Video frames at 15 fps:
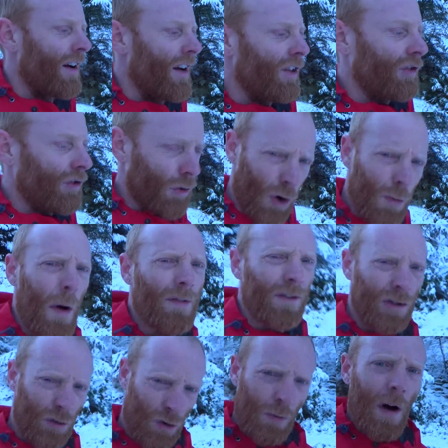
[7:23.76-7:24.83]
Storm after
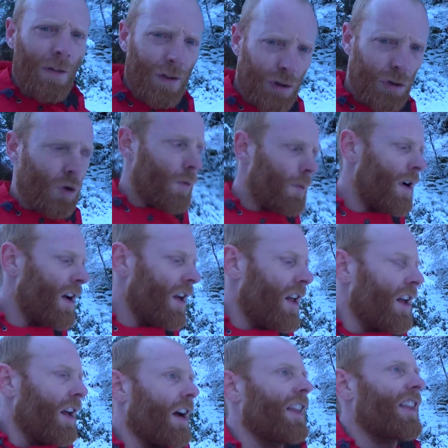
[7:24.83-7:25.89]
storm after storm.
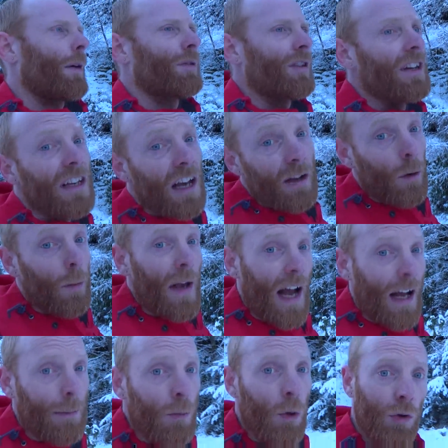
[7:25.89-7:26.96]
And that was that year when we
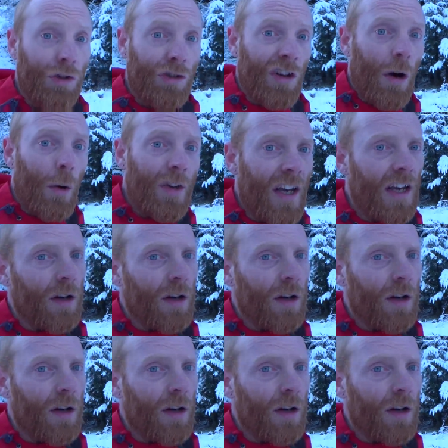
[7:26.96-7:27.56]
had more snow on the